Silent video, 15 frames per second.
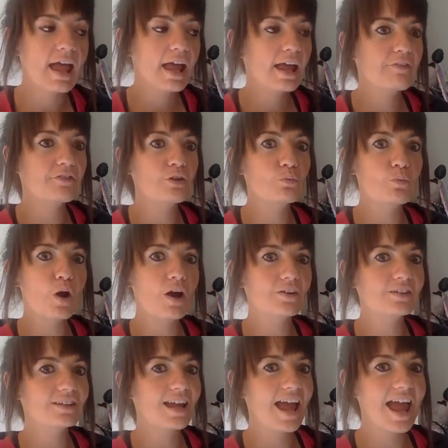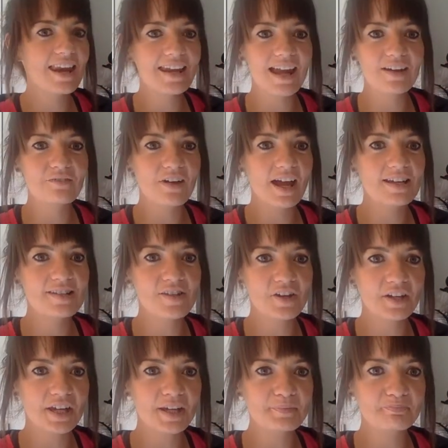If you want any advice on
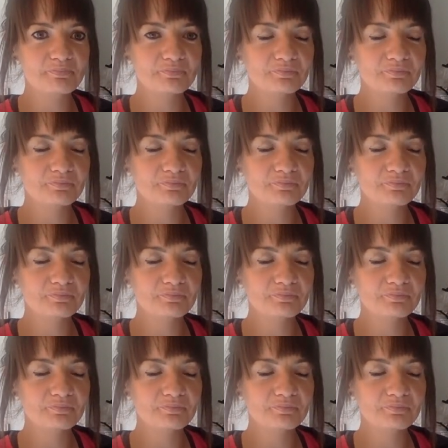it,